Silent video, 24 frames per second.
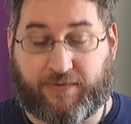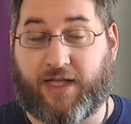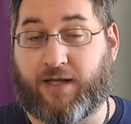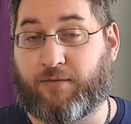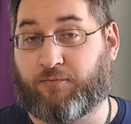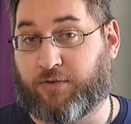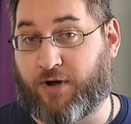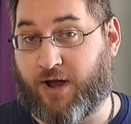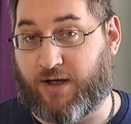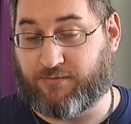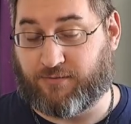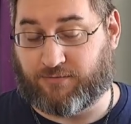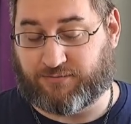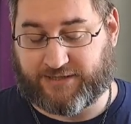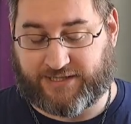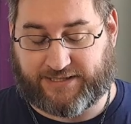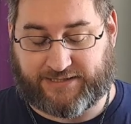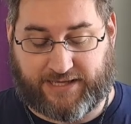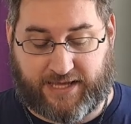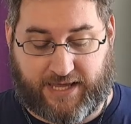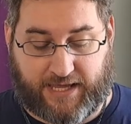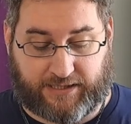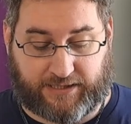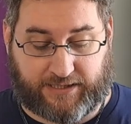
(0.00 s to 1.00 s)
I'm probably
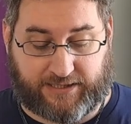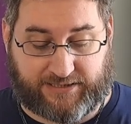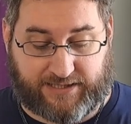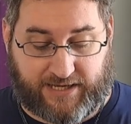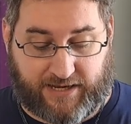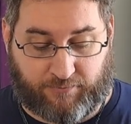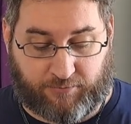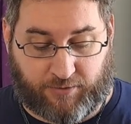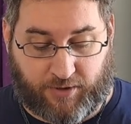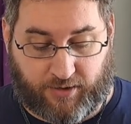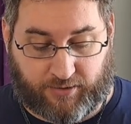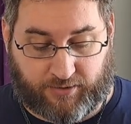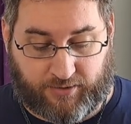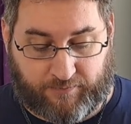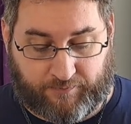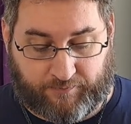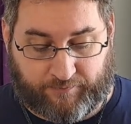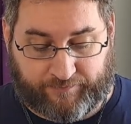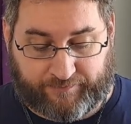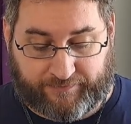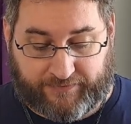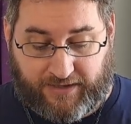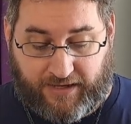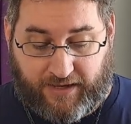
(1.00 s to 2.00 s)
saying his name wrong.
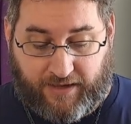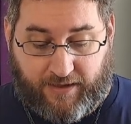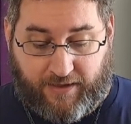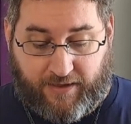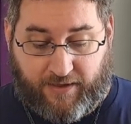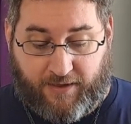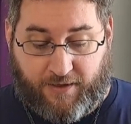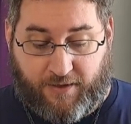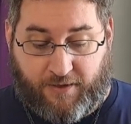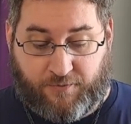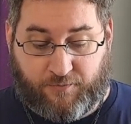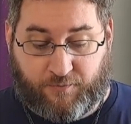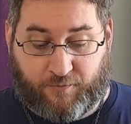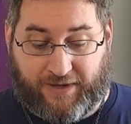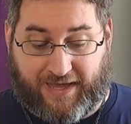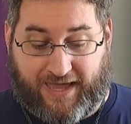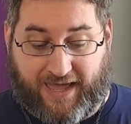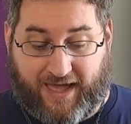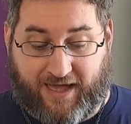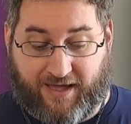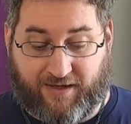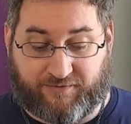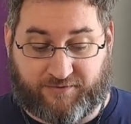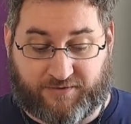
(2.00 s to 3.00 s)
We
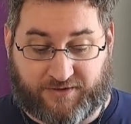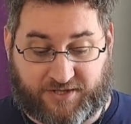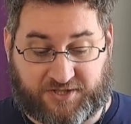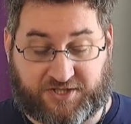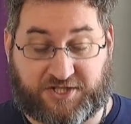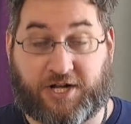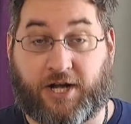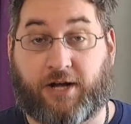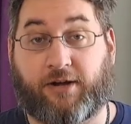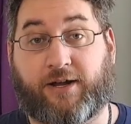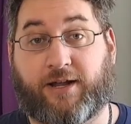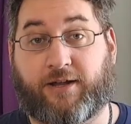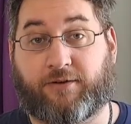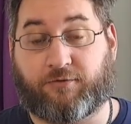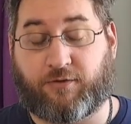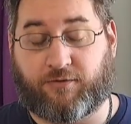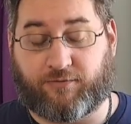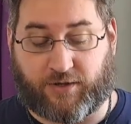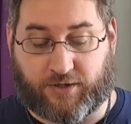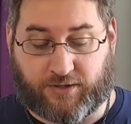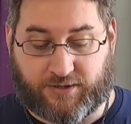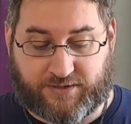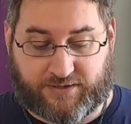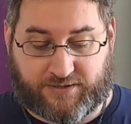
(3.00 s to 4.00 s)
have the Chariot
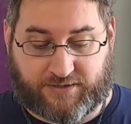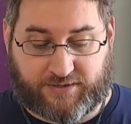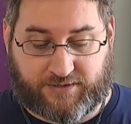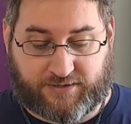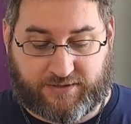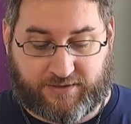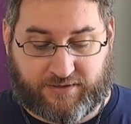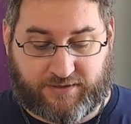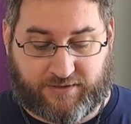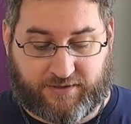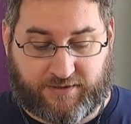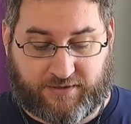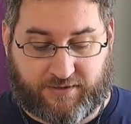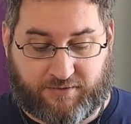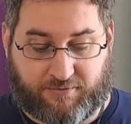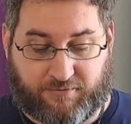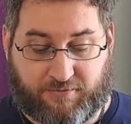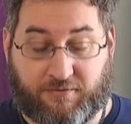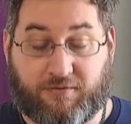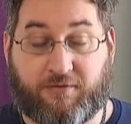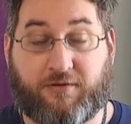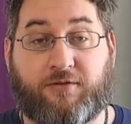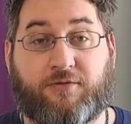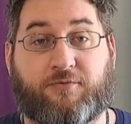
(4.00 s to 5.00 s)
reversed,
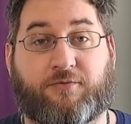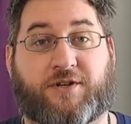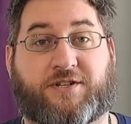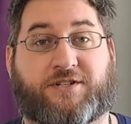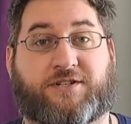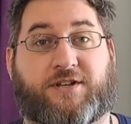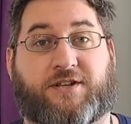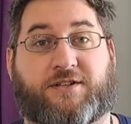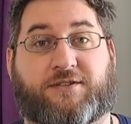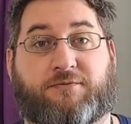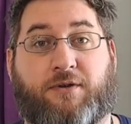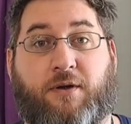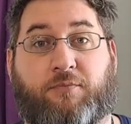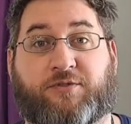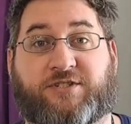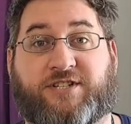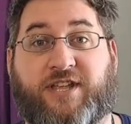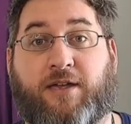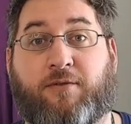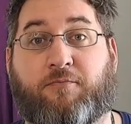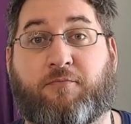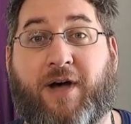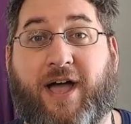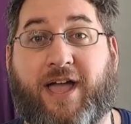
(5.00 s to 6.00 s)
which is
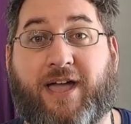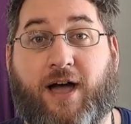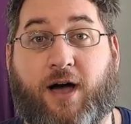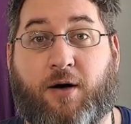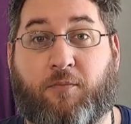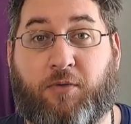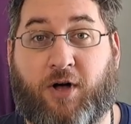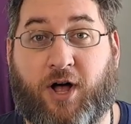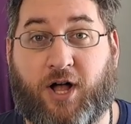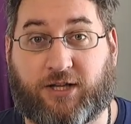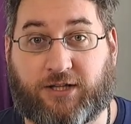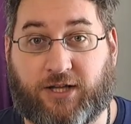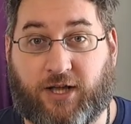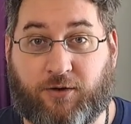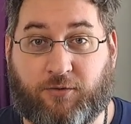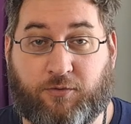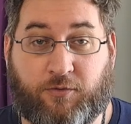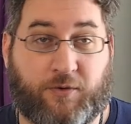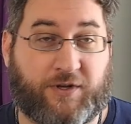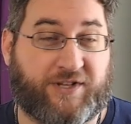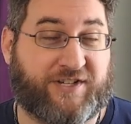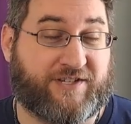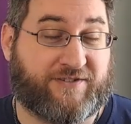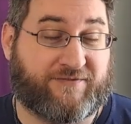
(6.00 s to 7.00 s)
represented by Apollo,
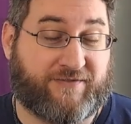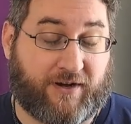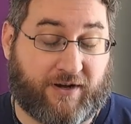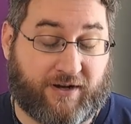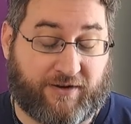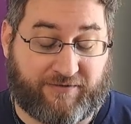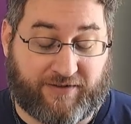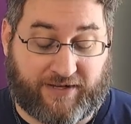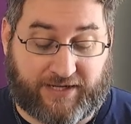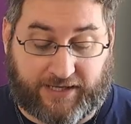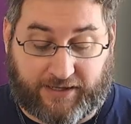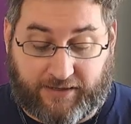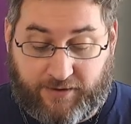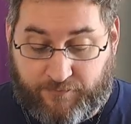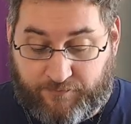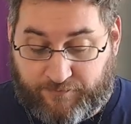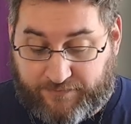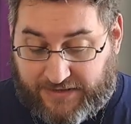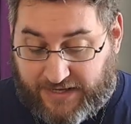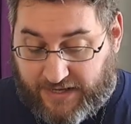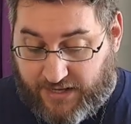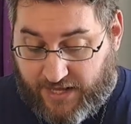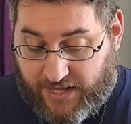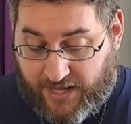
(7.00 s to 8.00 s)
which is very fitting.
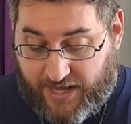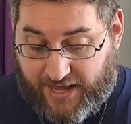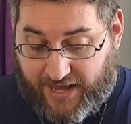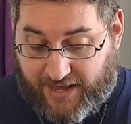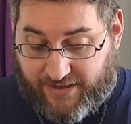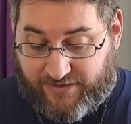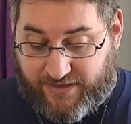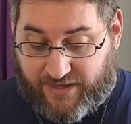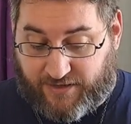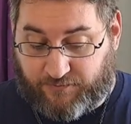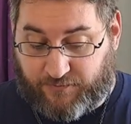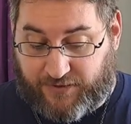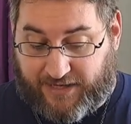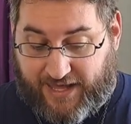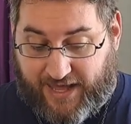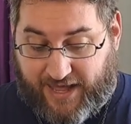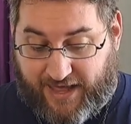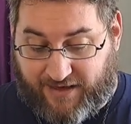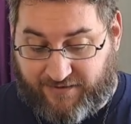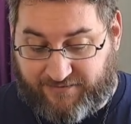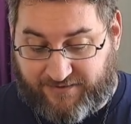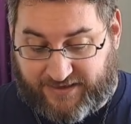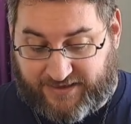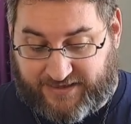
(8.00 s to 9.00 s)
And then we
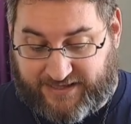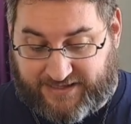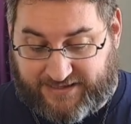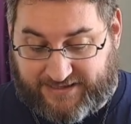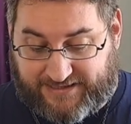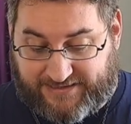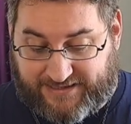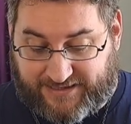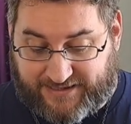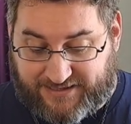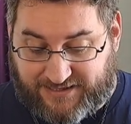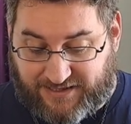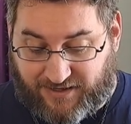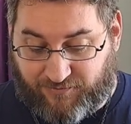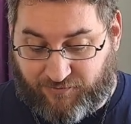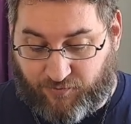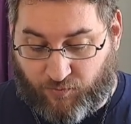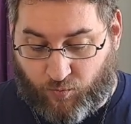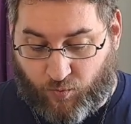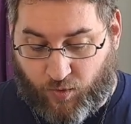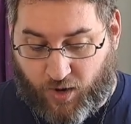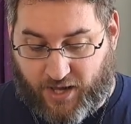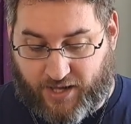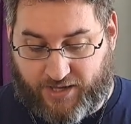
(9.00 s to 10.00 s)
have the 6 of
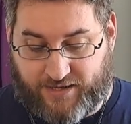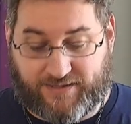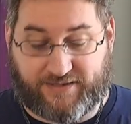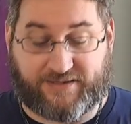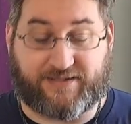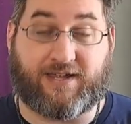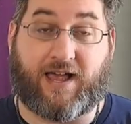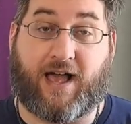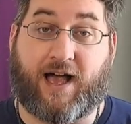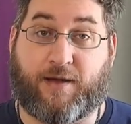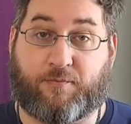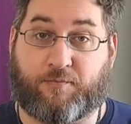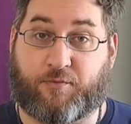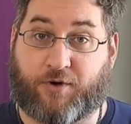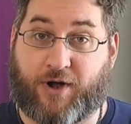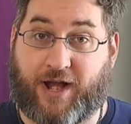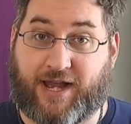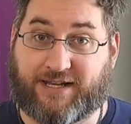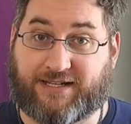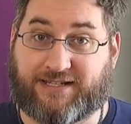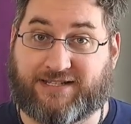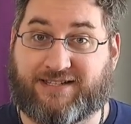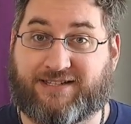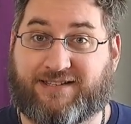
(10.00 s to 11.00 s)
Wands
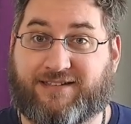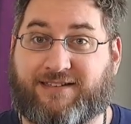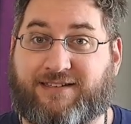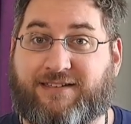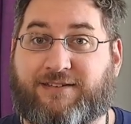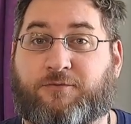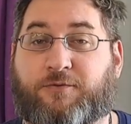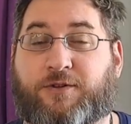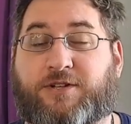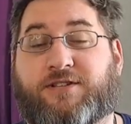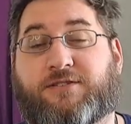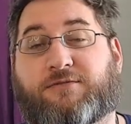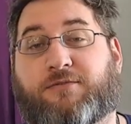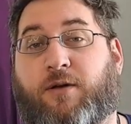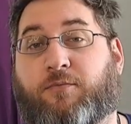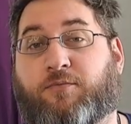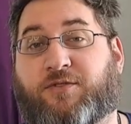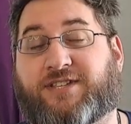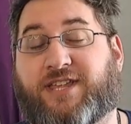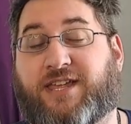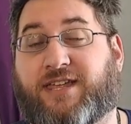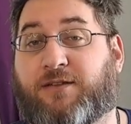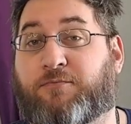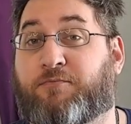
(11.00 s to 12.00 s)
upright, which is
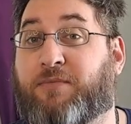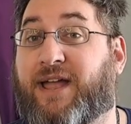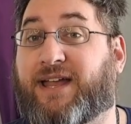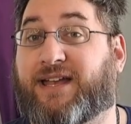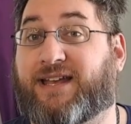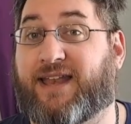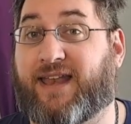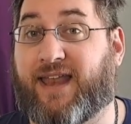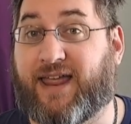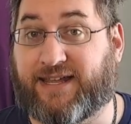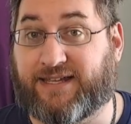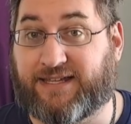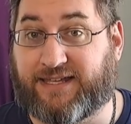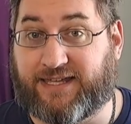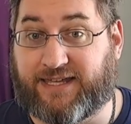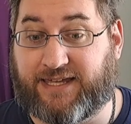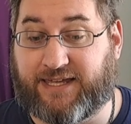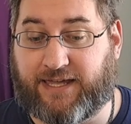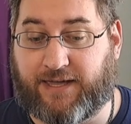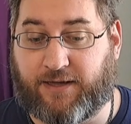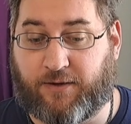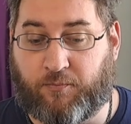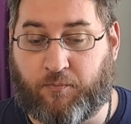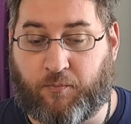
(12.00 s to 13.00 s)
represented by
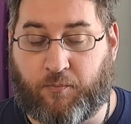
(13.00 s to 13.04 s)
Nike.